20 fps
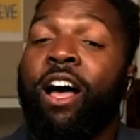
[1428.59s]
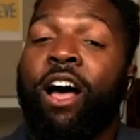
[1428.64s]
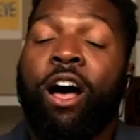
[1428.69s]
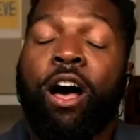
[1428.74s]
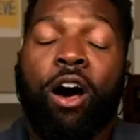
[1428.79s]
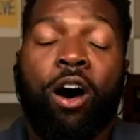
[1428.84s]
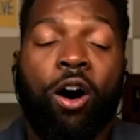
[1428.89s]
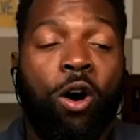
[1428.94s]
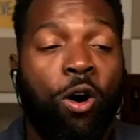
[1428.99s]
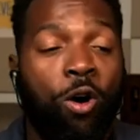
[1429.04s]

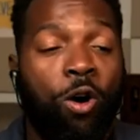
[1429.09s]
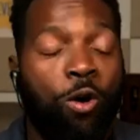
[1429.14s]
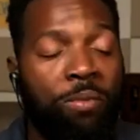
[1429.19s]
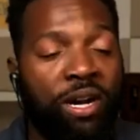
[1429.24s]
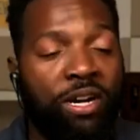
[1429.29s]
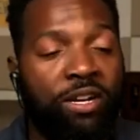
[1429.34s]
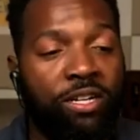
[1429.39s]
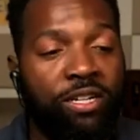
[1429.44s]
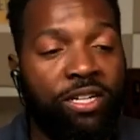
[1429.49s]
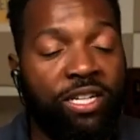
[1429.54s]
Oh my
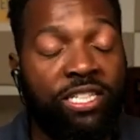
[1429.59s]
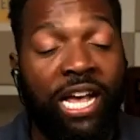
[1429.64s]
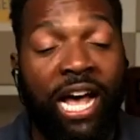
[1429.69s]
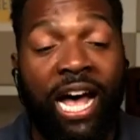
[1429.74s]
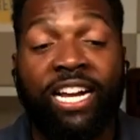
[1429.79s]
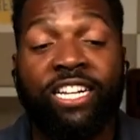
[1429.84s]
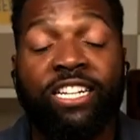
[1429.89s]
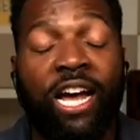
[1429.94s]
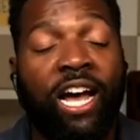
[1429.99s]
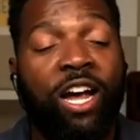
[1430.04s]
goodness.
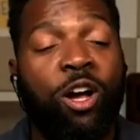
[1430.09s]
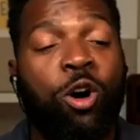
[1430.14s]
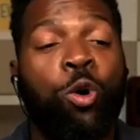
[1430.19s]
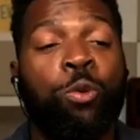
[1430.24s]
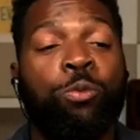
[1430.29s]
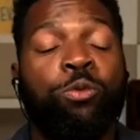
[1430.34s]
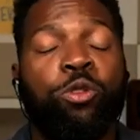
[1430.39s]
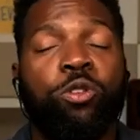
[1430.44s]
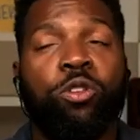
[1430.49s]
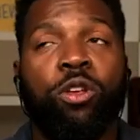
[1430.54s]
I
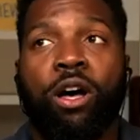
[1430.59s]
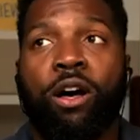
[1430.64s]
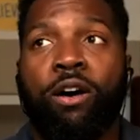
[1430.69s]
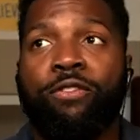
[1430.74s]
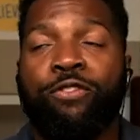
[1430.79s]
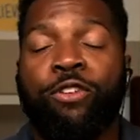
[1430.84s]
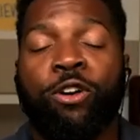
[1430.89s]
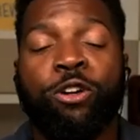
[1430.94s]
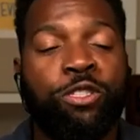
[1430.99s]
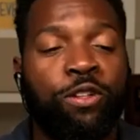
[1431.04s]
hope
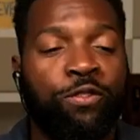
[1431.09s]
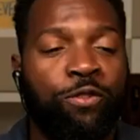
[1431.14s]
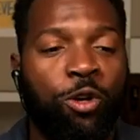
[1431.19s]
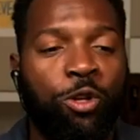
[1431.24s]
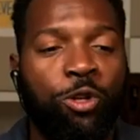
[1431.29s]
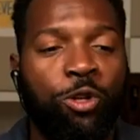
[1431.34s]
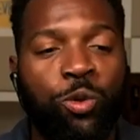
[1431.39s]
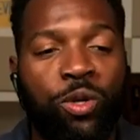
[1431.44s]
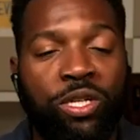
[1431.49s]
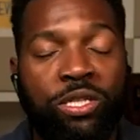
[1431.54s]
first of all,
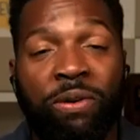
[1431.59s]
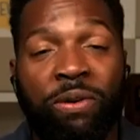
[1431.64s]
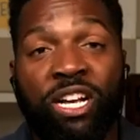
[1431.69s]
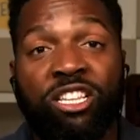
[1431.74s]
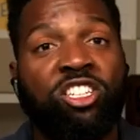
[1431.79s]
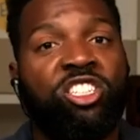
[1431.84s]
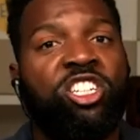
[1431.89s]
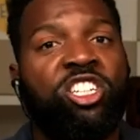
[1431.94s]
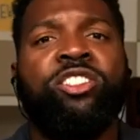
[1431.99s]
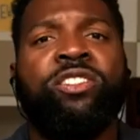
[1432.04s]
you expect to just